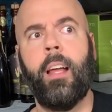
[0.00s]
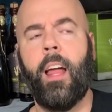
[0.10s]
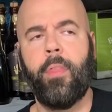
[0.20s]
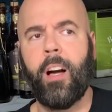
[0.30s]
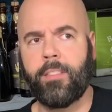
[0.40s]

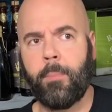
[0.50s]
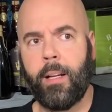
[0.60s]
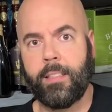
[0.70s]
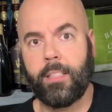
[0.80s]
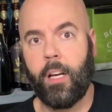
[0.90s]
and thought to
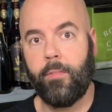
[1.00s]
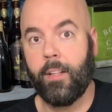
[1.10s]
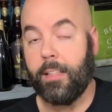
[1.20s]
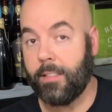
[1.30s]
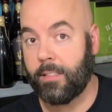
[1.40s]
myself
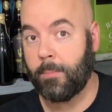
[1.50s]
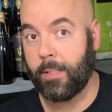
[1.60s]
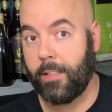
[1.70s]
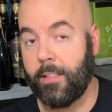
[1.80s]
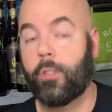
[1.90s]
like
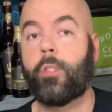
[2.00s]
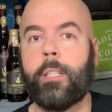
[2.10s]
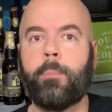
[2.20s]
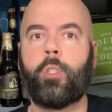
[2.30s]
this screams